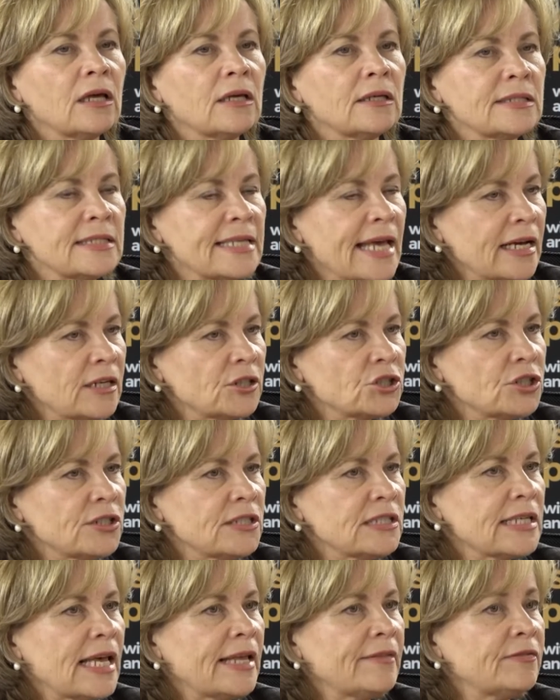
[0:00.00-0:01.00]

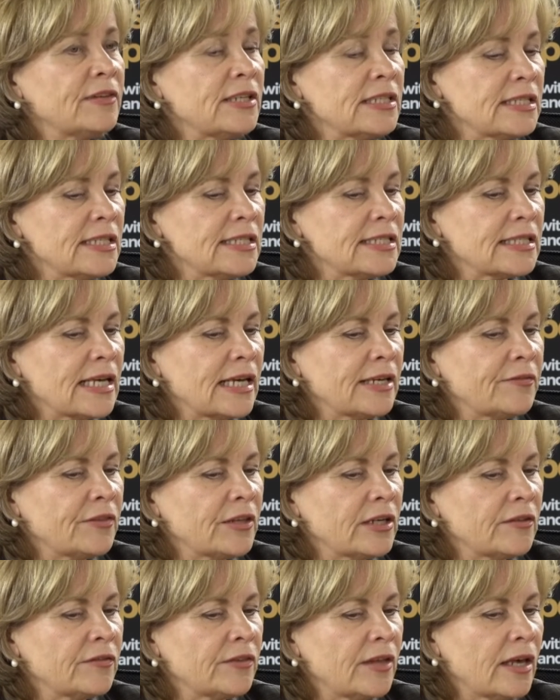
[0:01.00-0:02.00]
sanctions, and this is, I
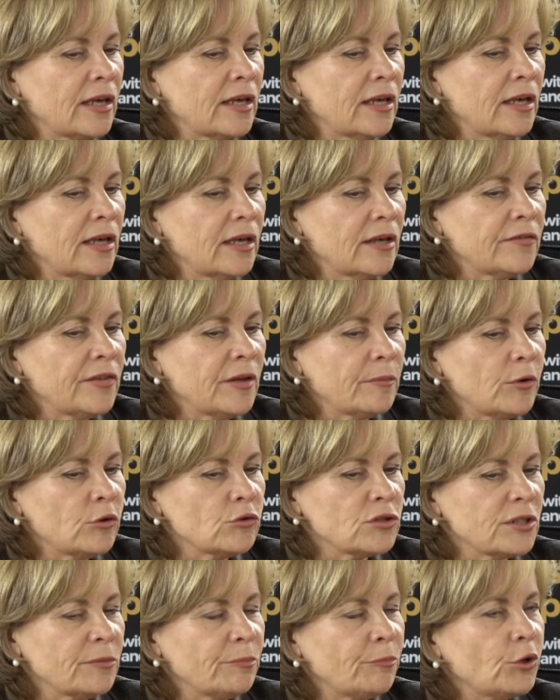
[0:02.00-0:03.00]
think, the
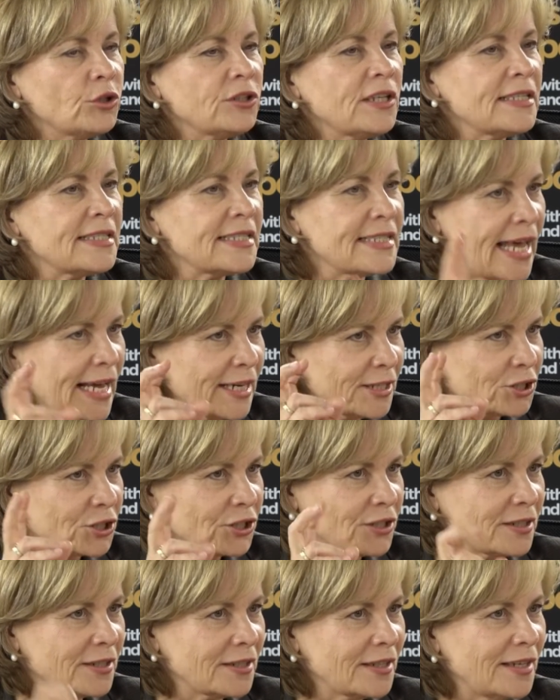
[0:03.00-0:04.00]
most important
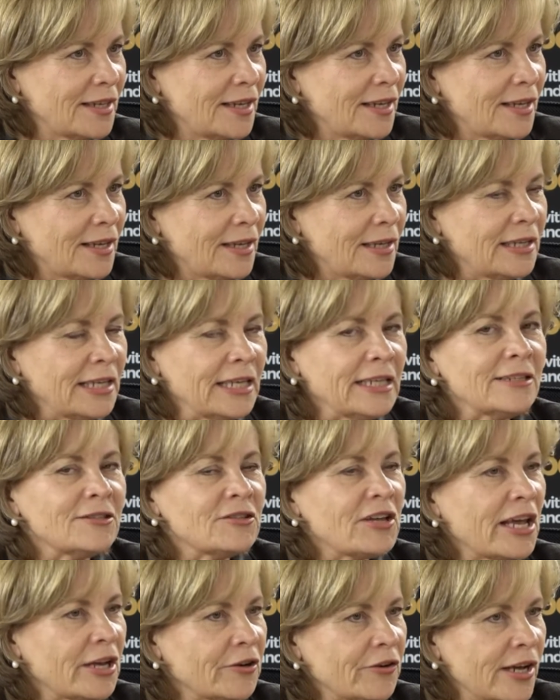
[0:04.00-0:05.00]
sanction,
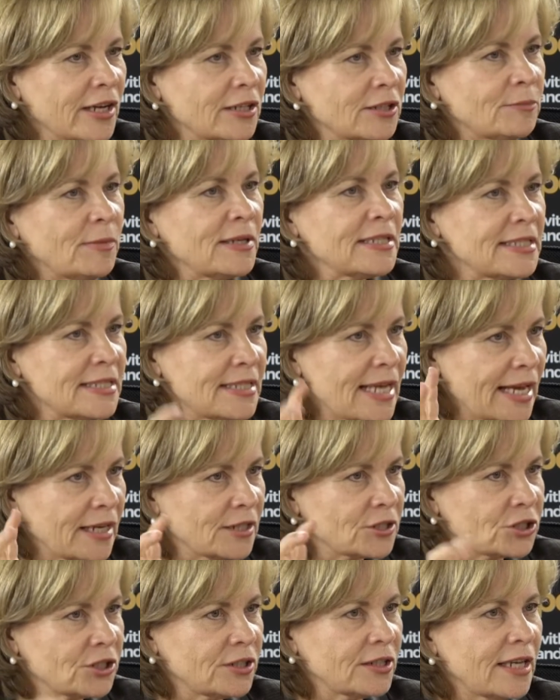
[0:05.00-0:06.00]
indirect but
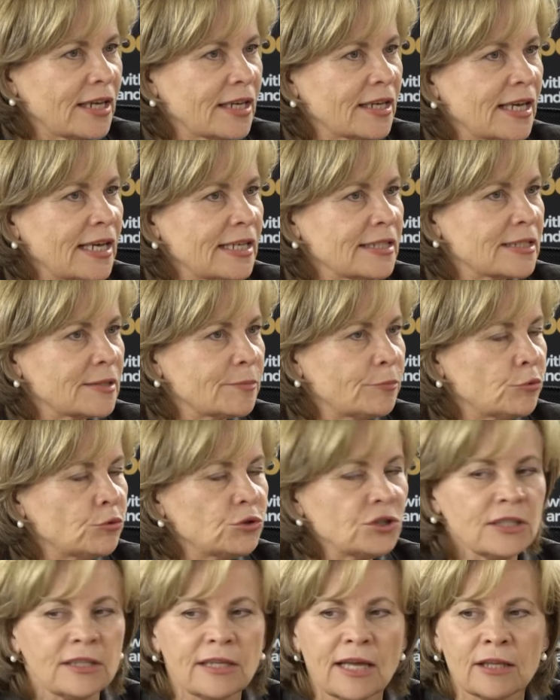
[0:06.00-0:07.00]
sanction against
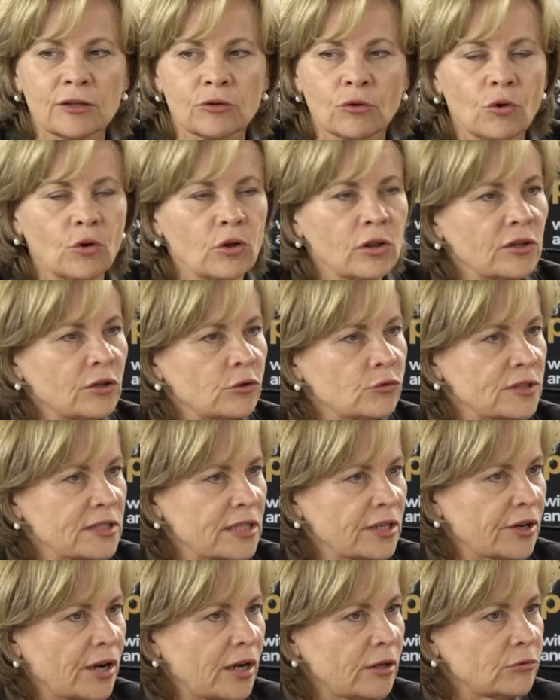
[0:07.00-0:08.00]
Putin and all those
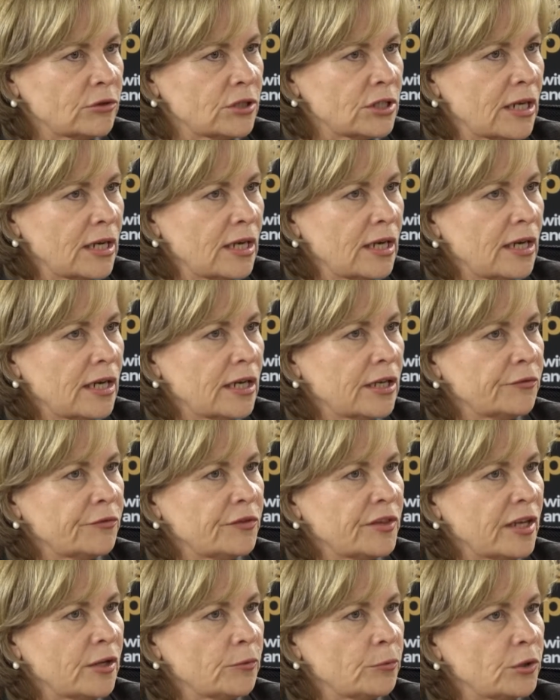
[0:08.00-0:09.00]
around, if
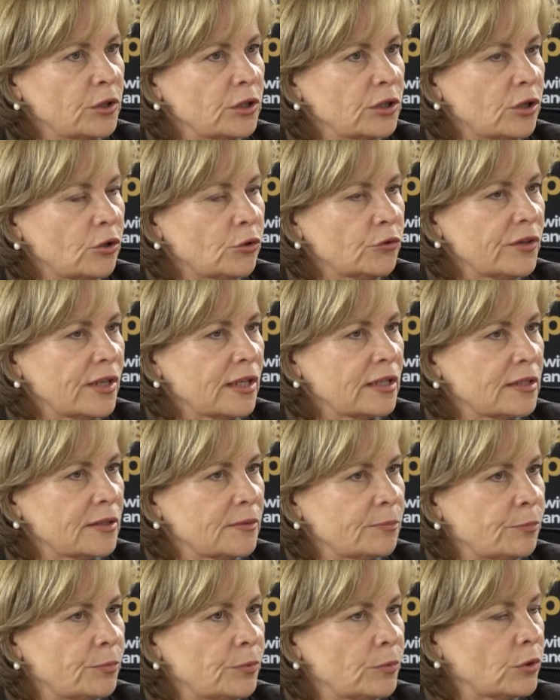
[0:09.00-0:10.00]
they will know
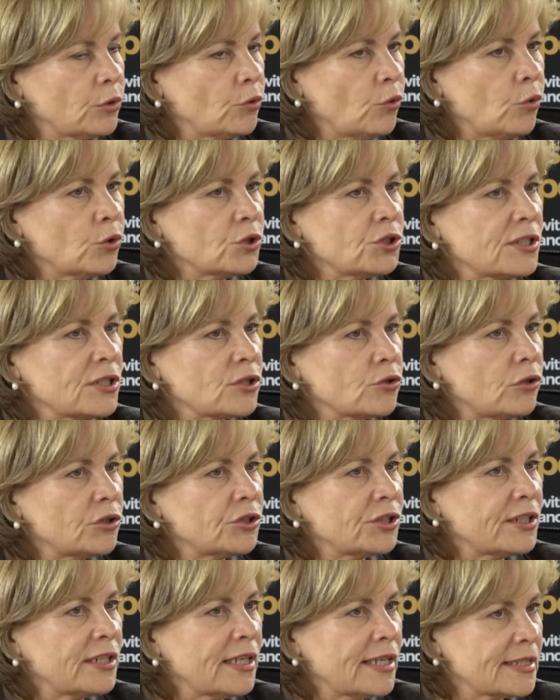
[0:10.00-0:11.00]
that court is
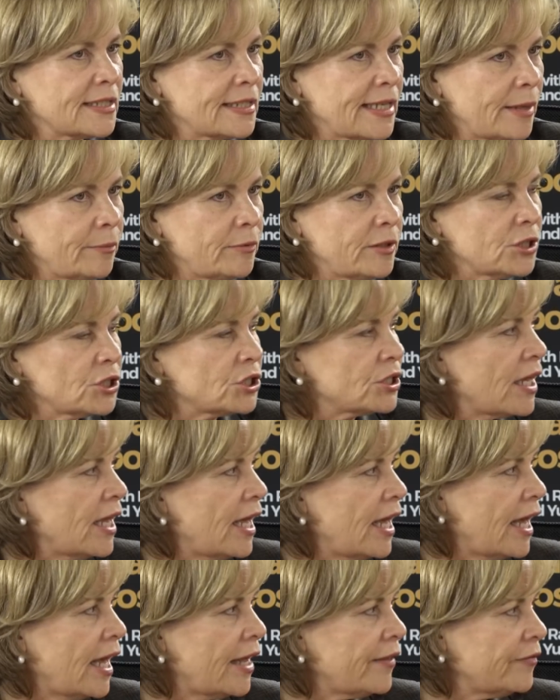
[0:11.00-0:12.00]
already established
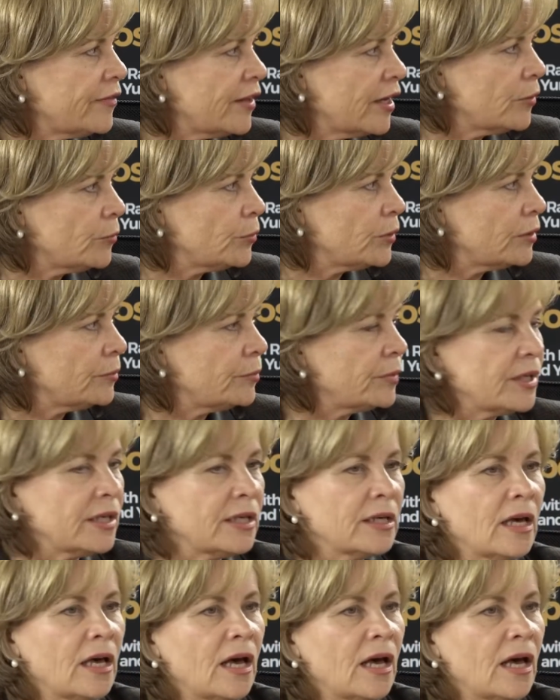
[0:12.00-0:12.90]
and they will be